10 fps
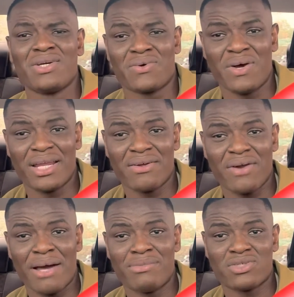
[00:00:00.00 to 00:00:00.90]
go ahead and
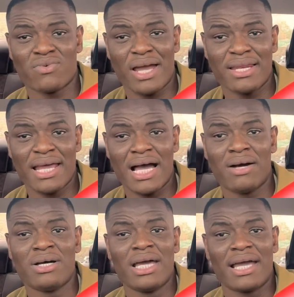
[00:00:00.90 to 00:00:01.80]
grab this right now
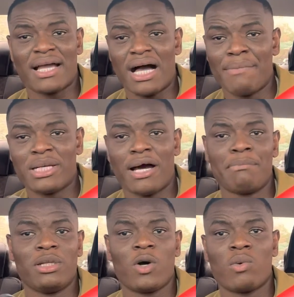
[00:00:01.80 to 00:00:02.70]
and comment down
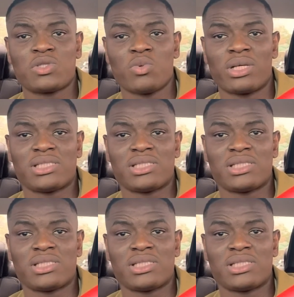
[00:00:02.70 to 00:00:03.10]
below what you want to